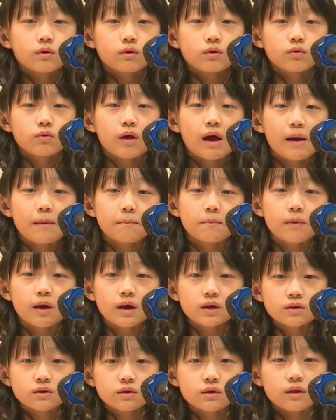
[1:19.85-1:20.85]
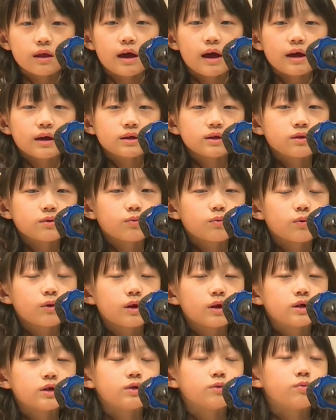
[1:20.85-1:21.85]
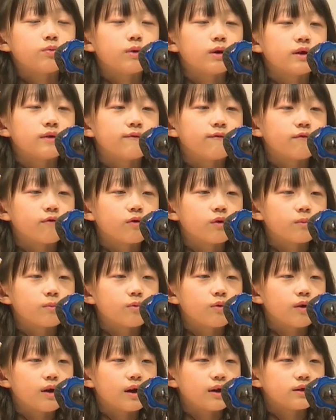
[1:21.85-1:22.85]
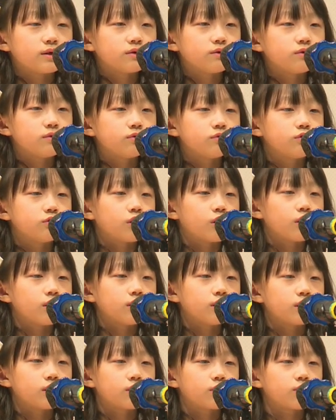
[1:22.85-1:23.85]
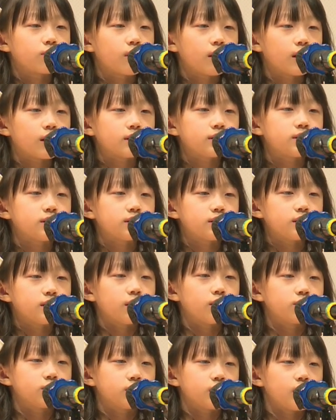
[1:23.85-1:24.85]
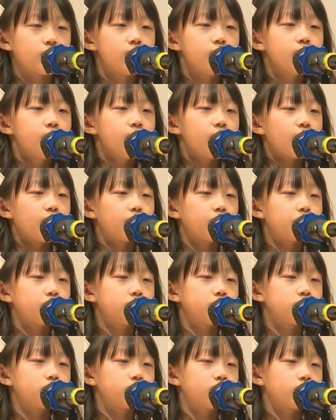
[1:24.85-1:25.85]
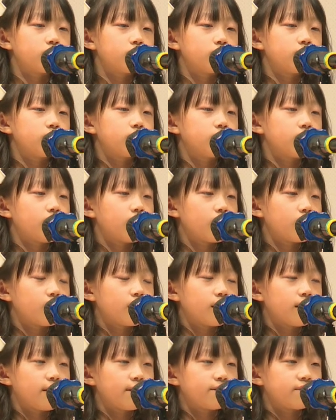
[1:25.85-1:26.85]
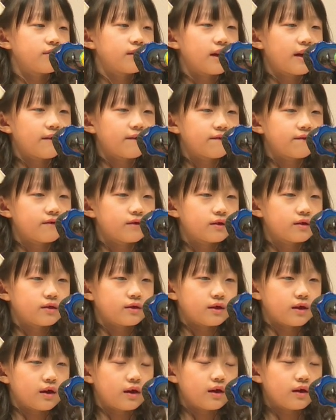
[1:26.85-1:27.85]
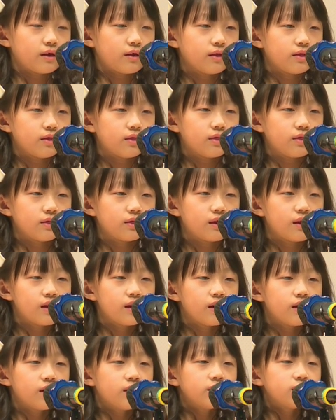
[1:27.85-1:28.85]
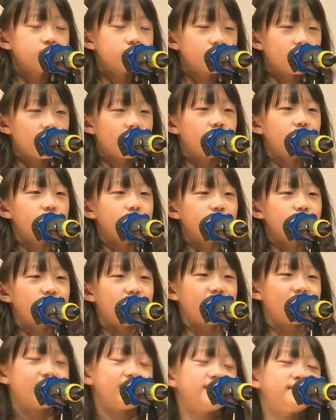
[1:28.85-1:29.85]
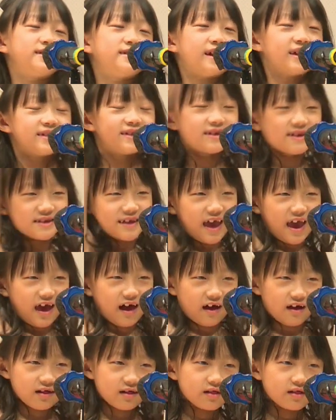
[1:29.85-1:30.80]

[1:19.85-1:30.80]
Grandma's last wish was for Moana to journey across the ocean and restore the heart of Tahiti. So Moana set sail.